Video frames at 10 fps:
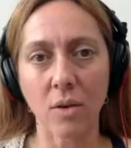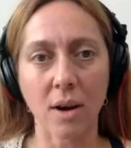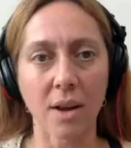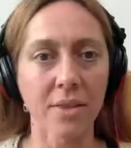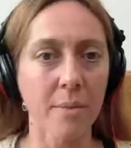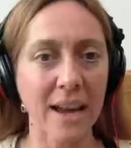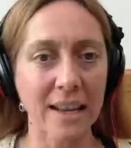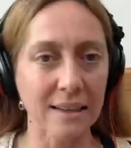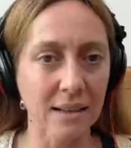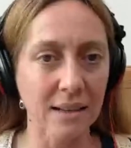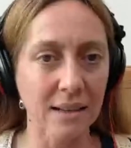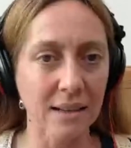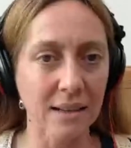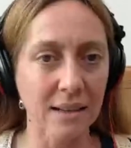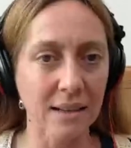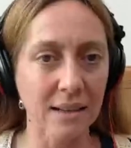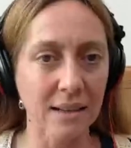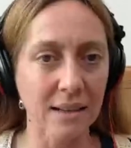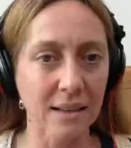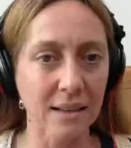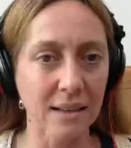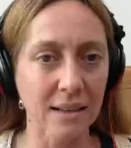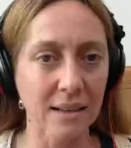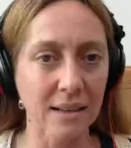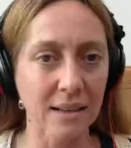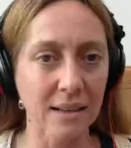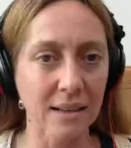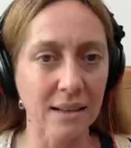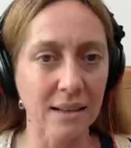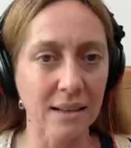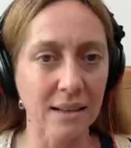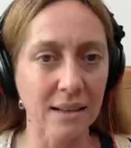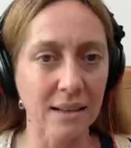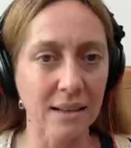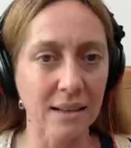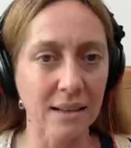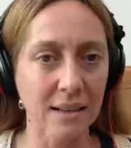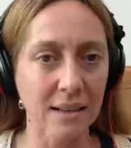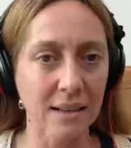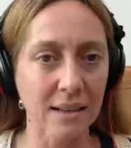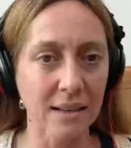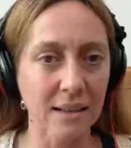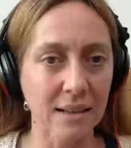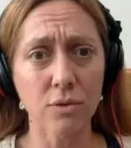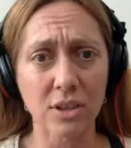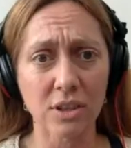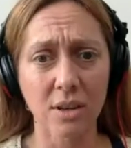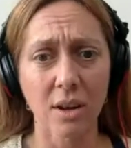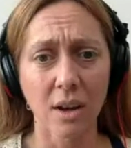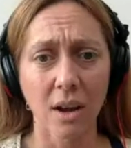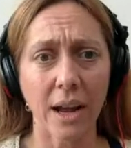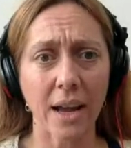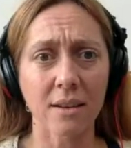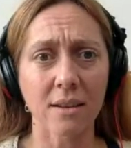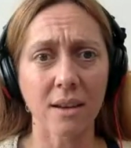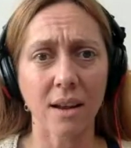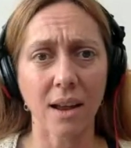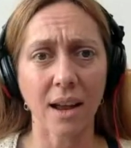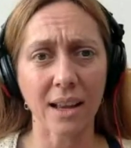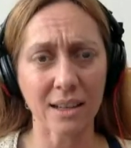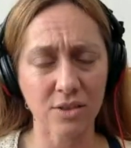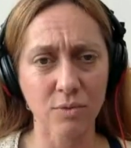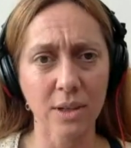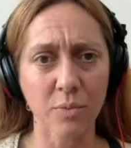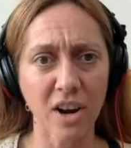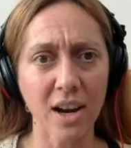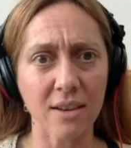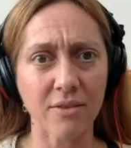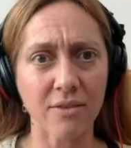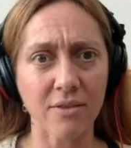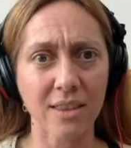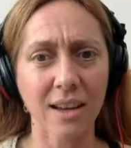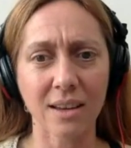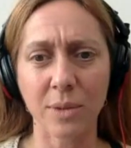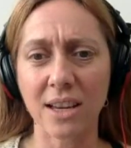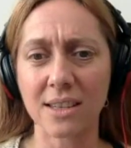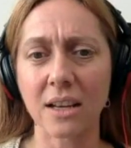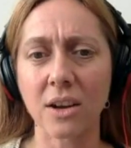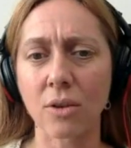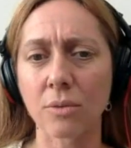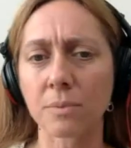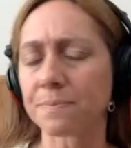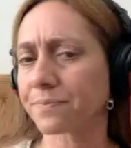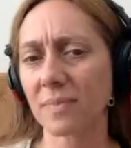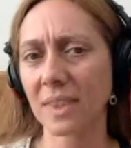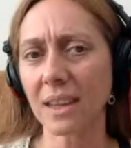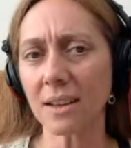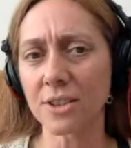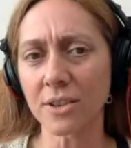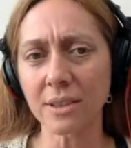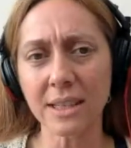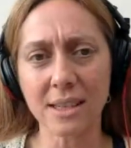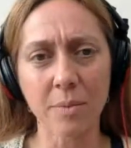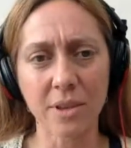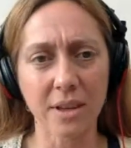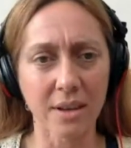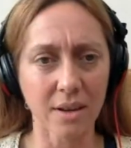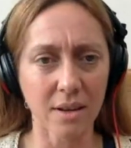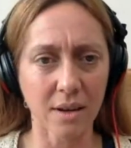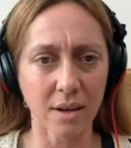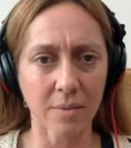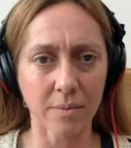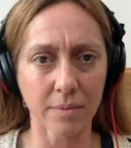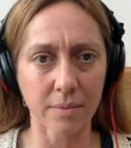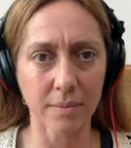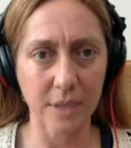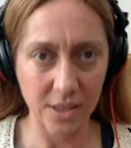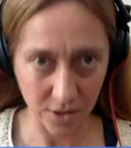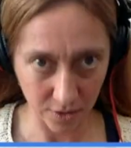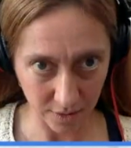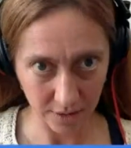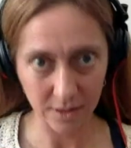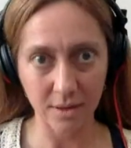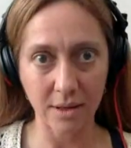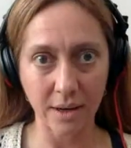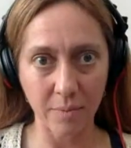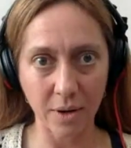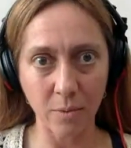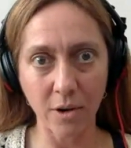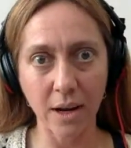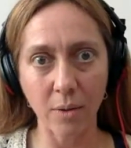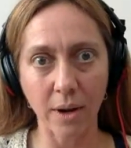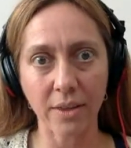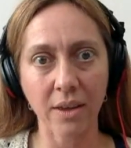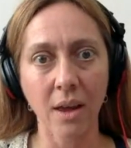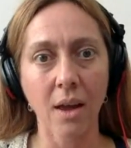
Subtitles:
or on the mandolin or on the guitar, and you post these tunes, and it's really brave, I think, because I know certainly some of the students that I've been working with,